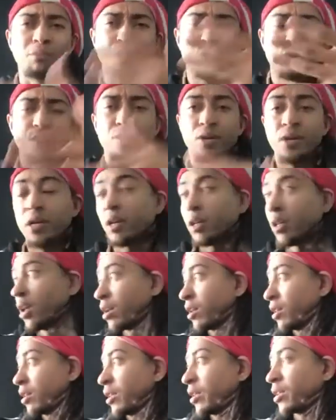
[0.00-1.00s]
I'm sure you hear a
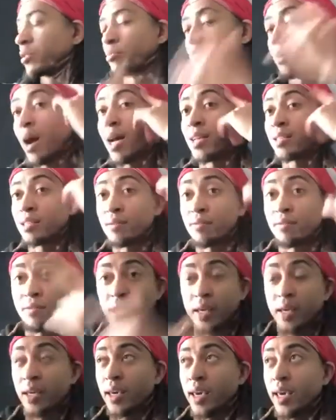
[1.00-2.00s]
lot of things, positive
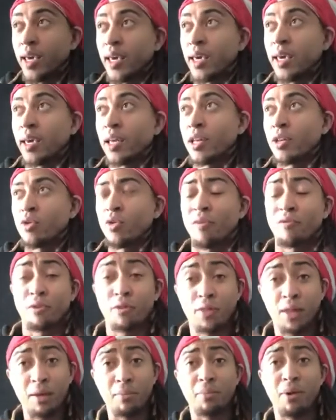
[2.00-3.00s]
thinking, and you have
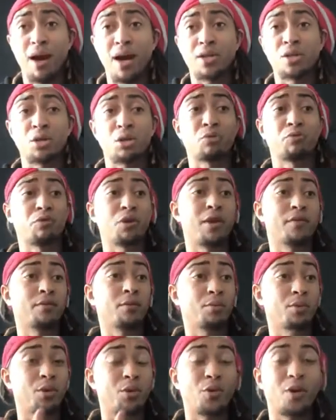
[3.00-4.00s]
to think positive, you have
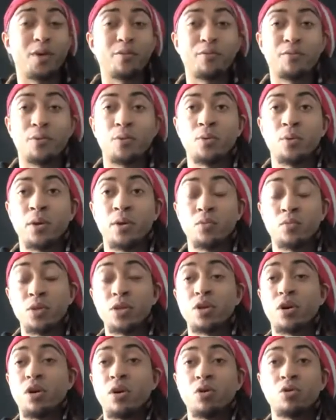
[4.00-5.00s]
to be grateful, and
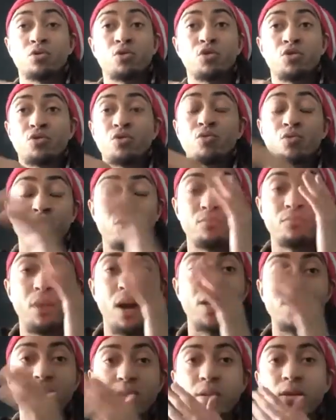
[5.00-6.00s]
which are all true. You
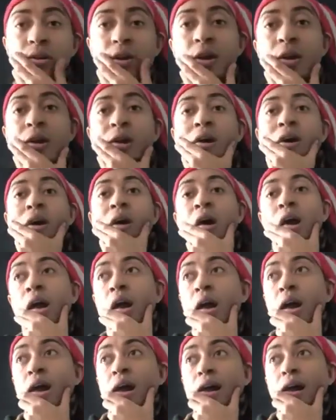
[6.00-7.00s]
must.
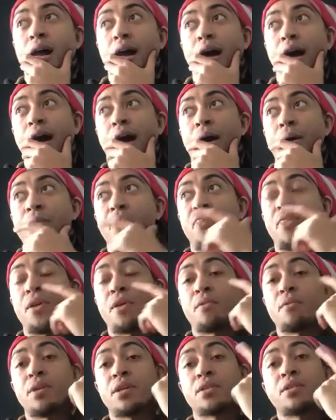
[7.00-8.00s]
Uh,
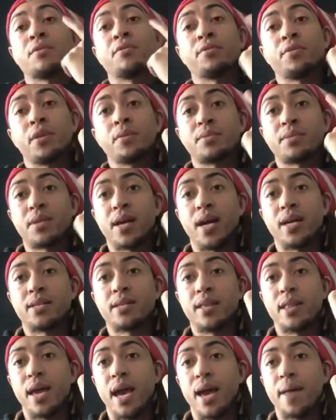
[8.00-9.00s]
there is a flip side
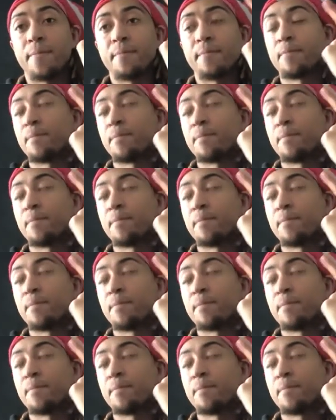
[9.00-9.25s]
to that.